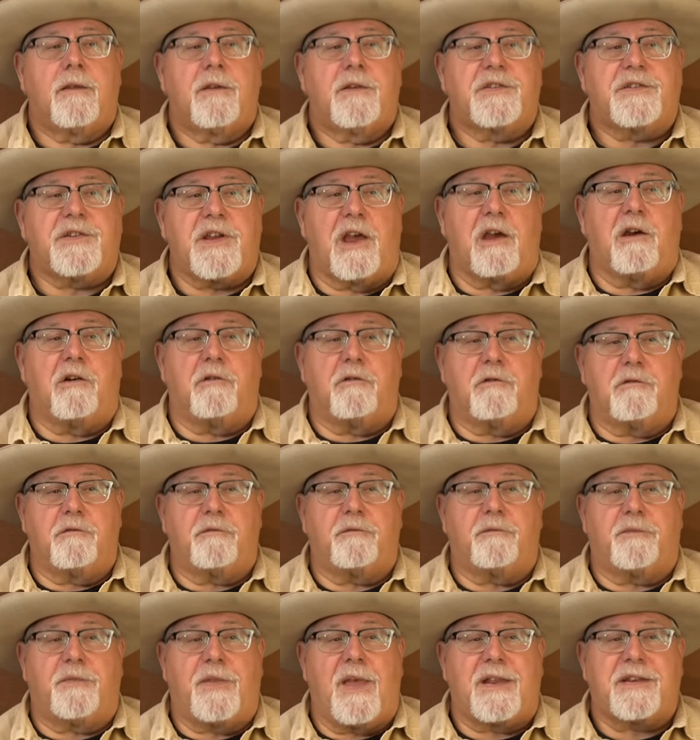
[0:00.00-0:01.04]
So
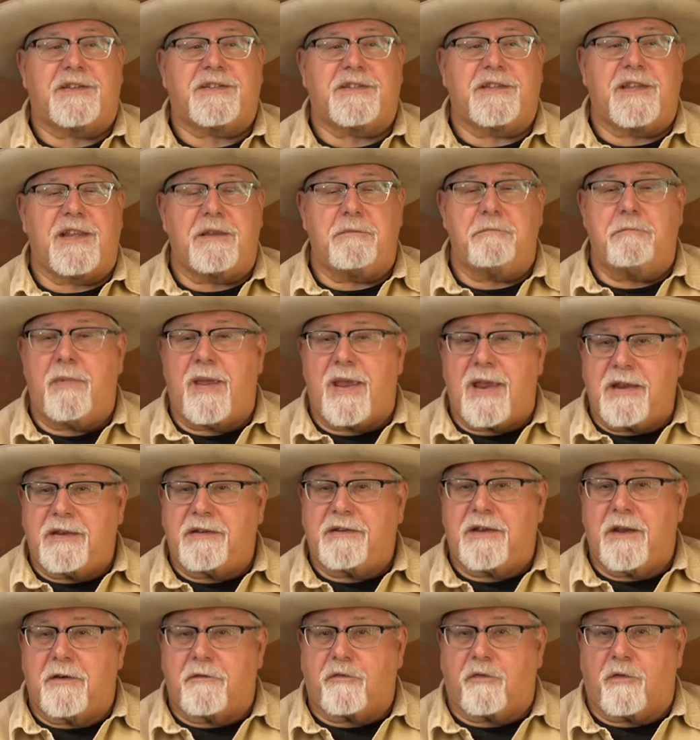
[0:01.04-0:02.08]
that's the
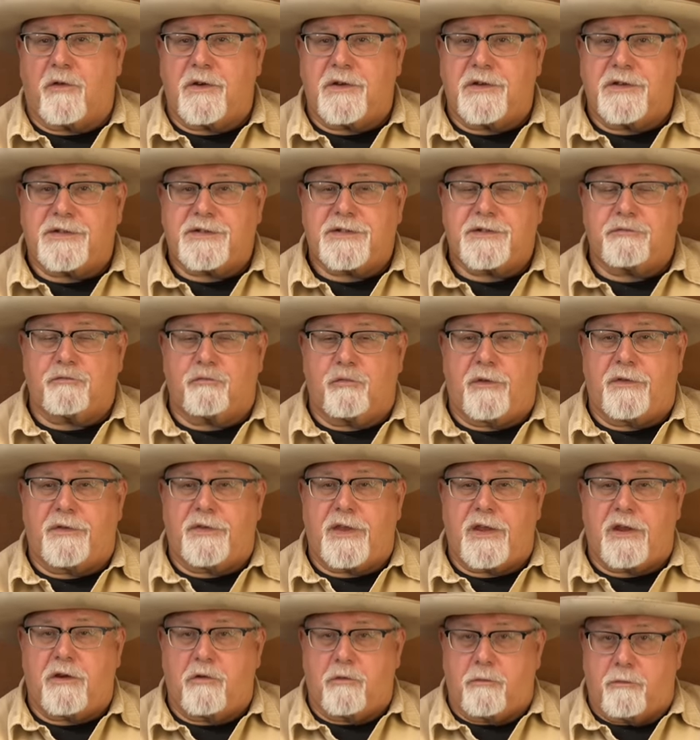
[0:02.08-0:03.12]
main difference with
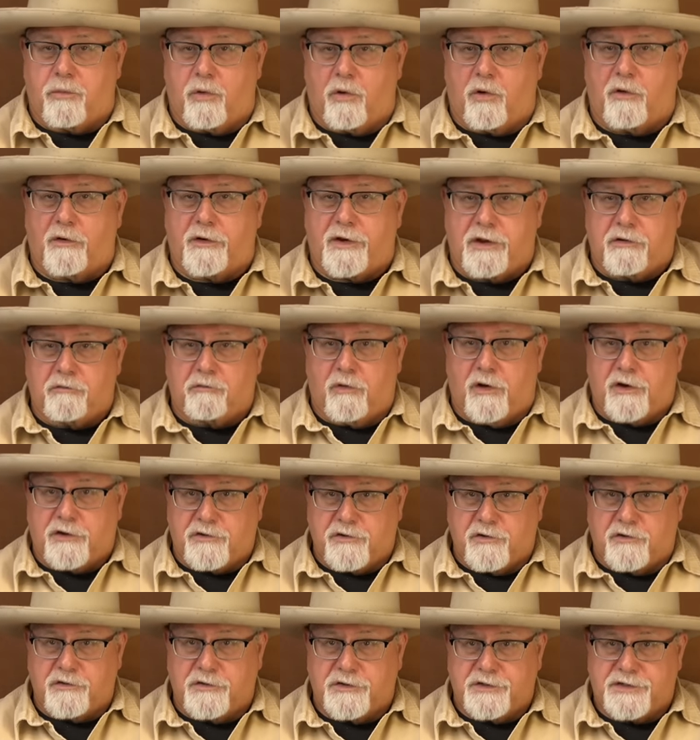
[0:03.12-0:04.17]
the Uberti
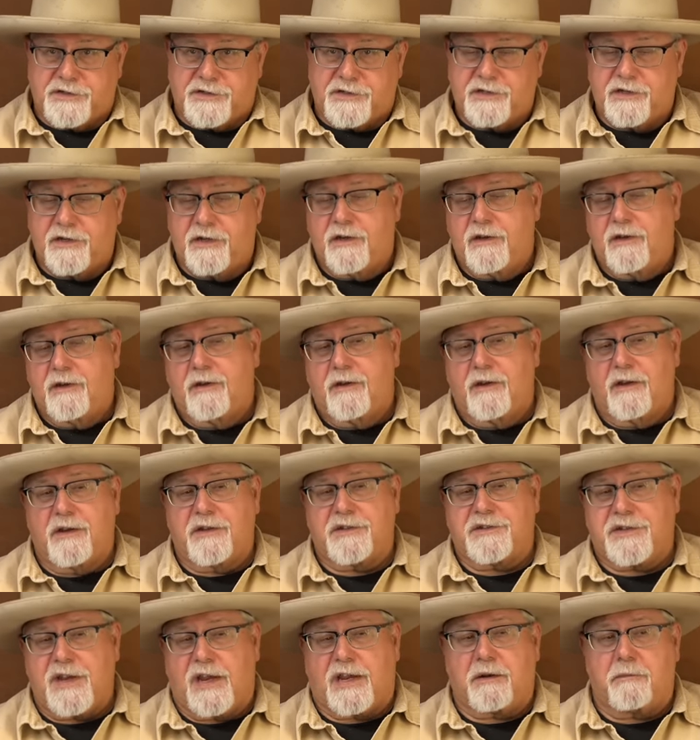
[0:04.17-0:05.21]
Richards,
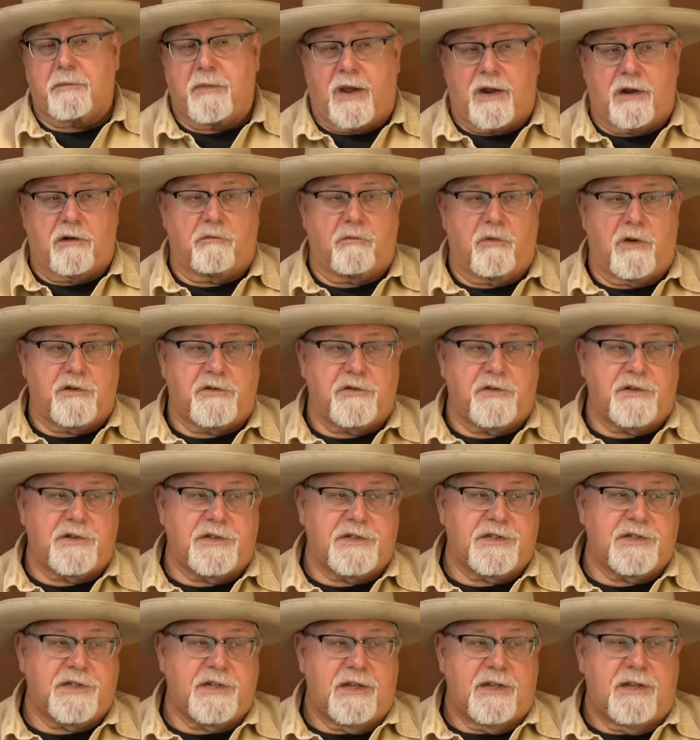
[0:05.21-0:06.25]
second model
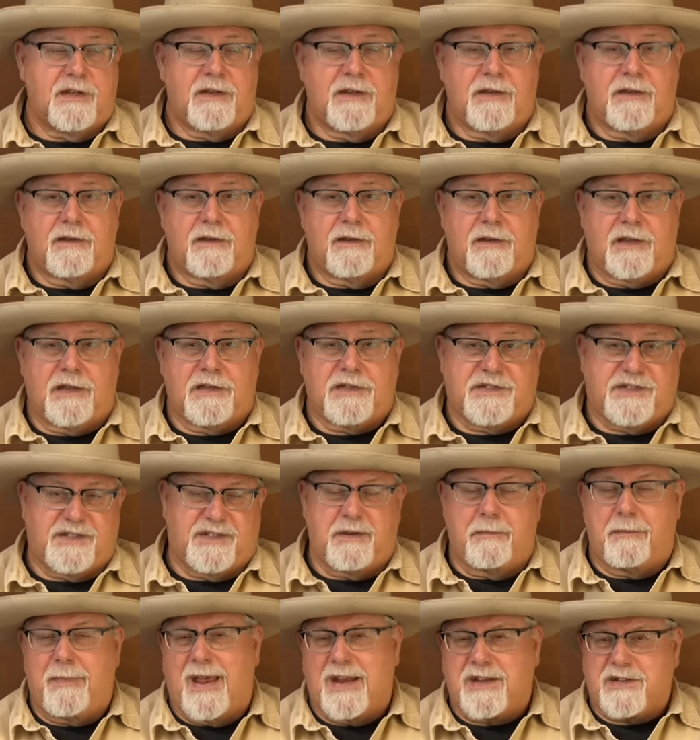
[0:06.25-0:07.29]
Richards, is
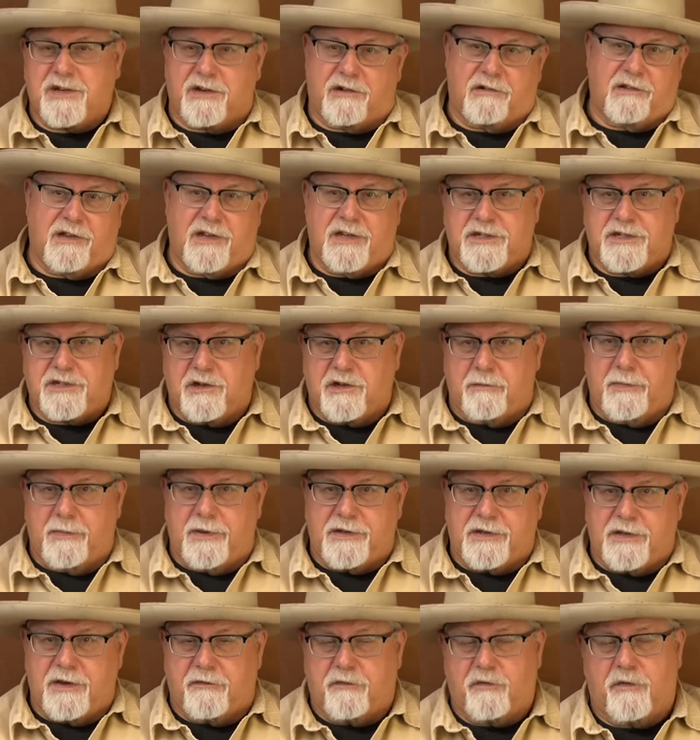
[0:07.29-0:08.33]
dimensionally it's a little
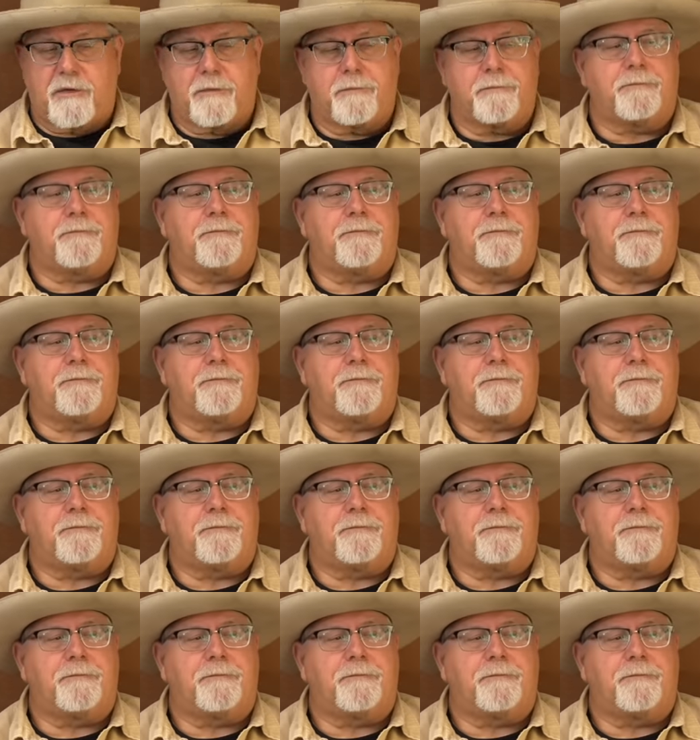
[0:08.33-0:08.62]
bit different.